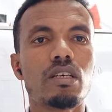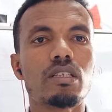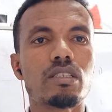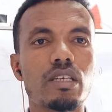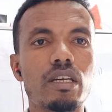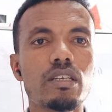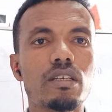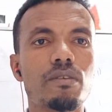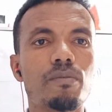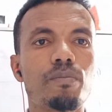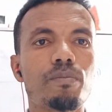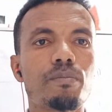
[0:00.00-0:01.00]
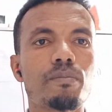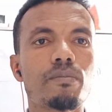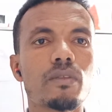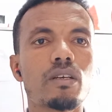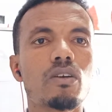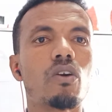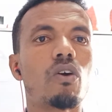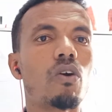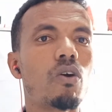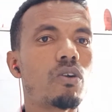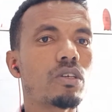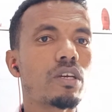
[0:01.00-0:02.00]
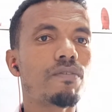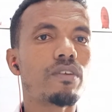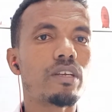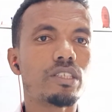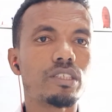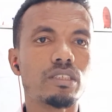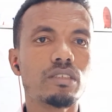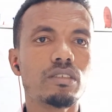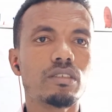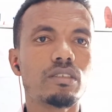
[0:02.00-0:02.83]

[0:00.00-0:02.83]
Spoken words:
Then all definitions